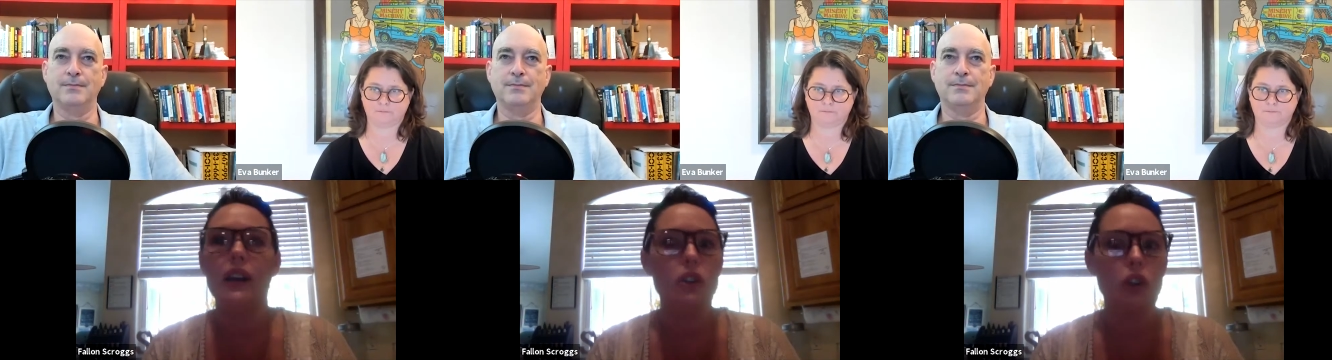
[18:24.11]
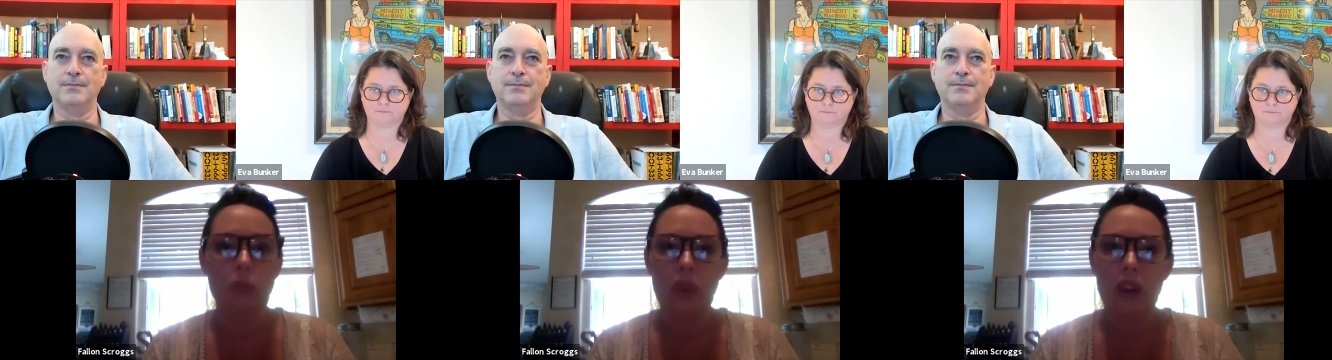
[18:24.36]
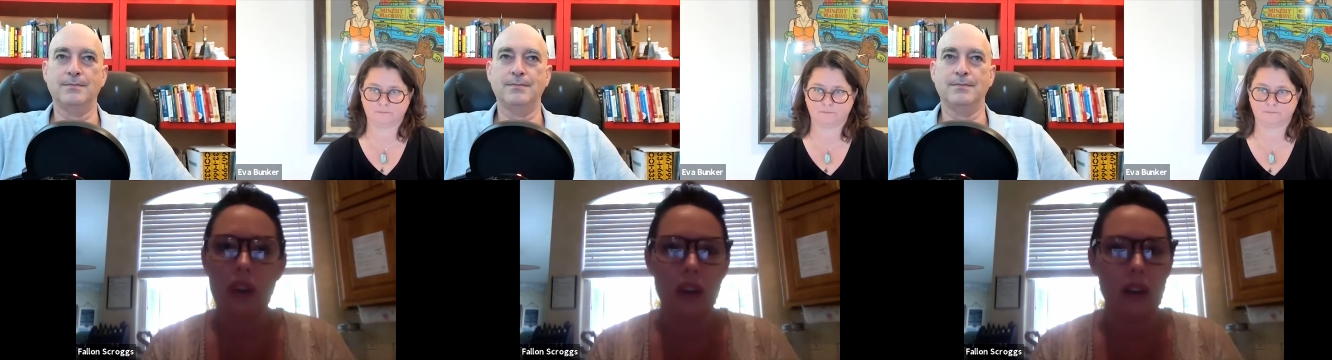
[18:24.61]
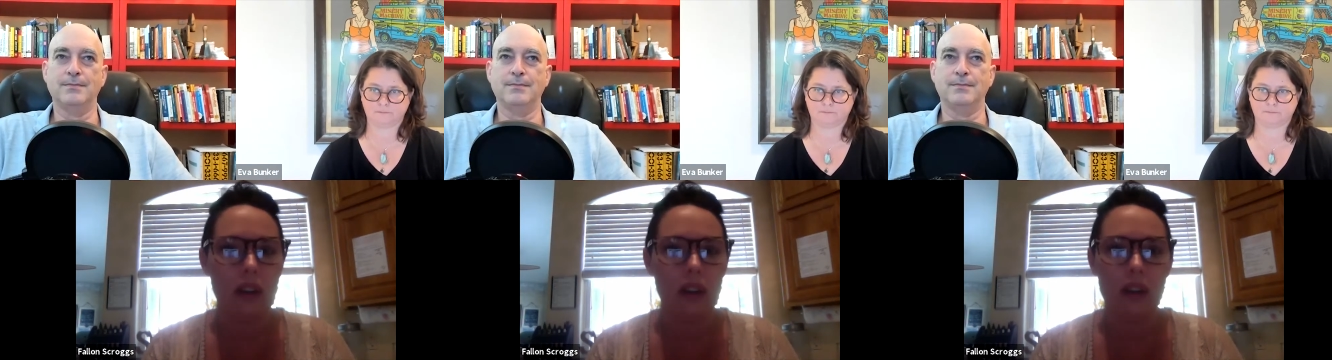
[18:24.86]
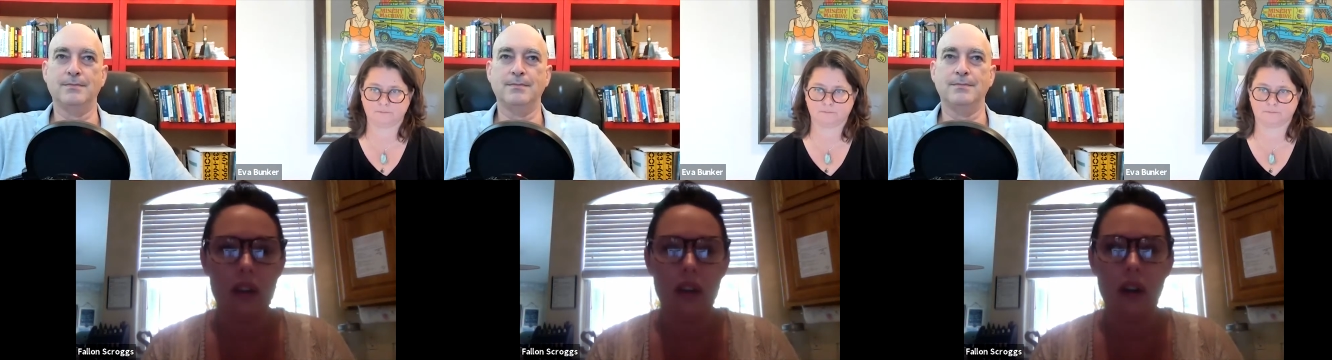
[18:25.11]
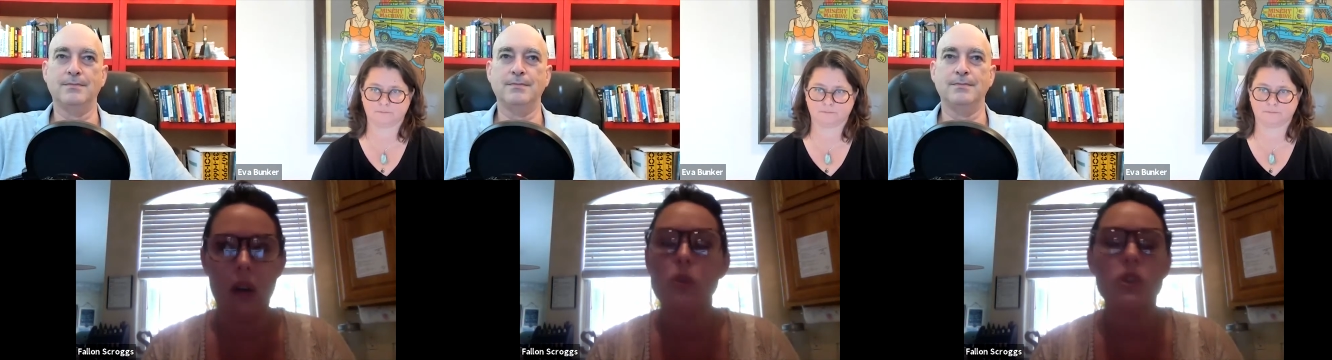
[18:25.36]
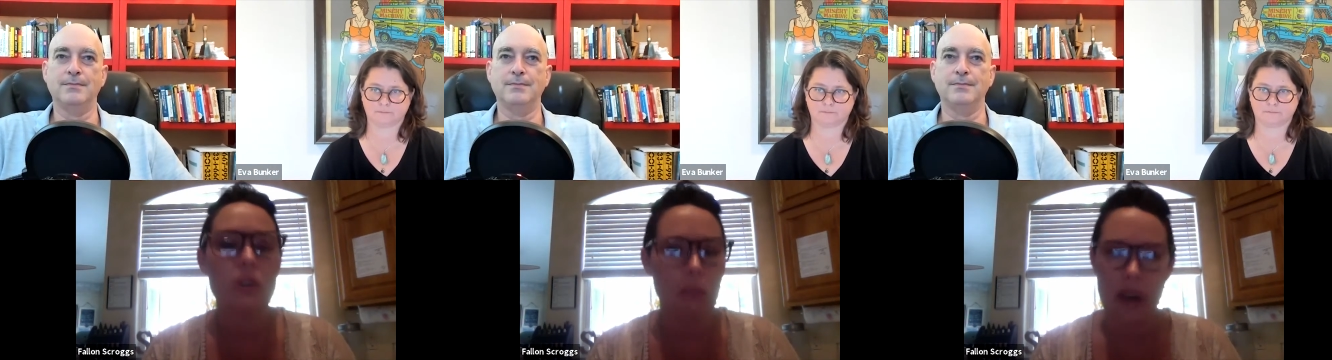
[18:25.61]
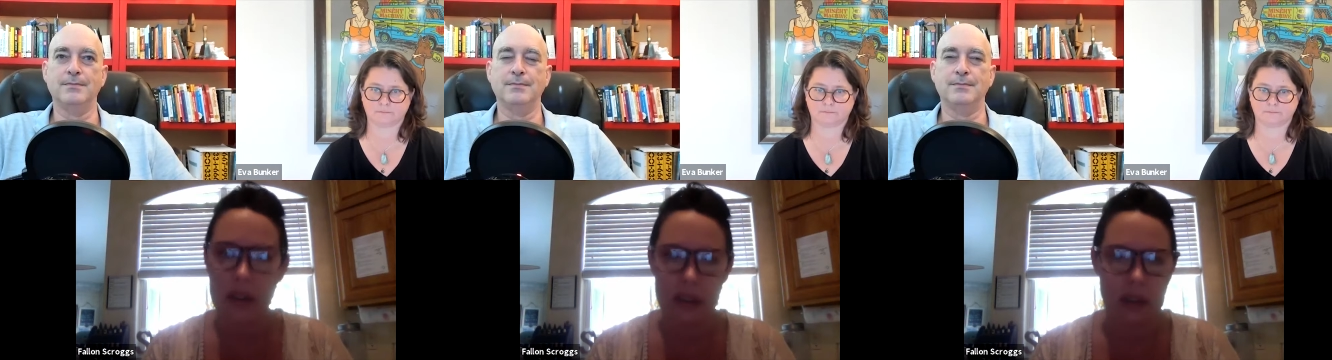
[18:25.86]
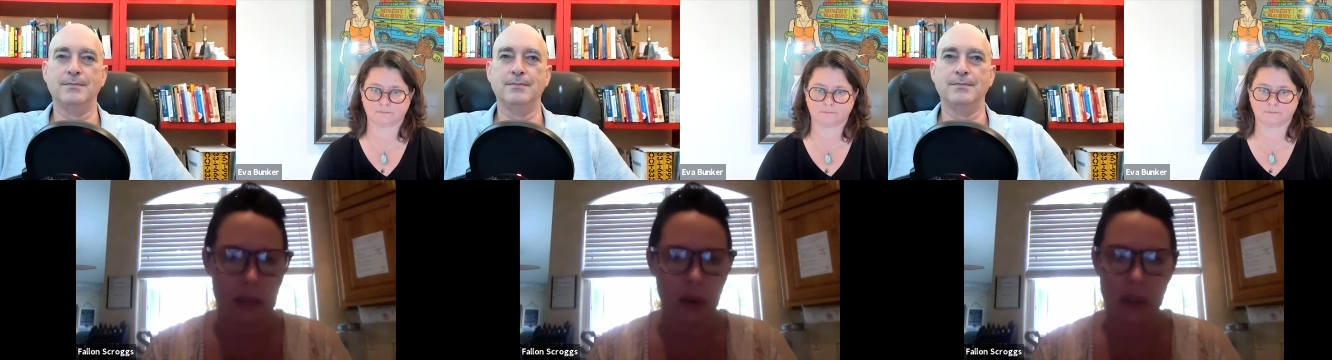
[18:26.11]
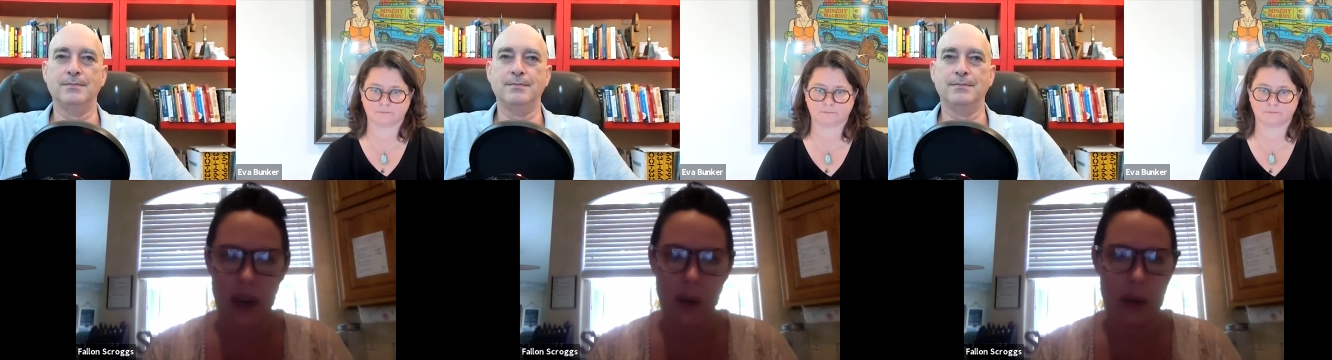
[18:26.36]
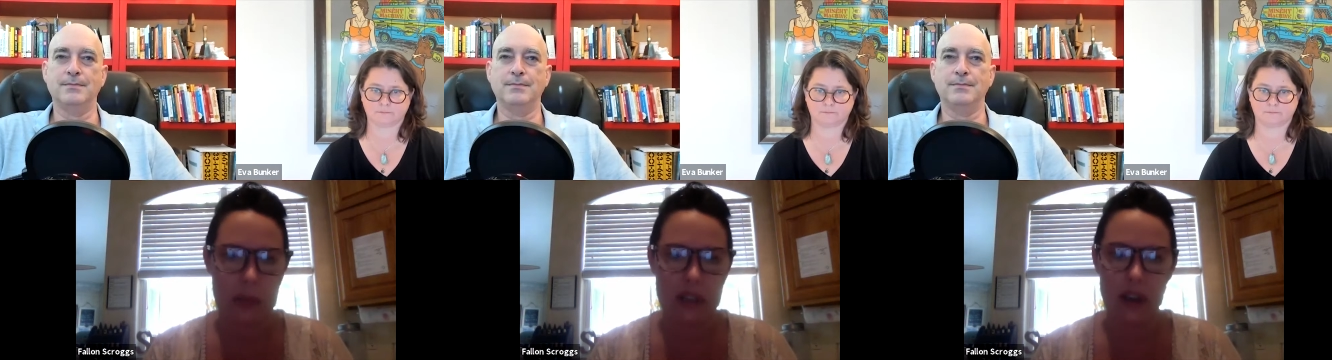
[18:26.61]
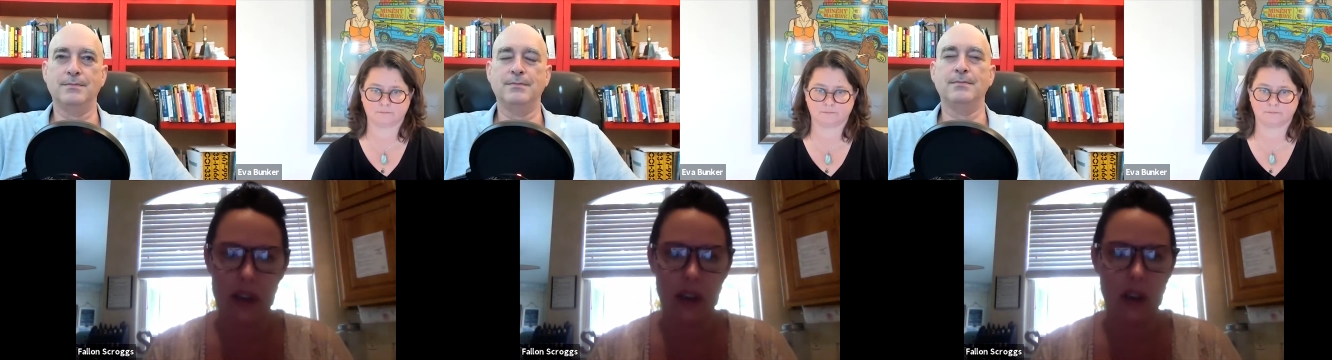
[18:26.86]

Speaker 1: It took me almost a month to build that website.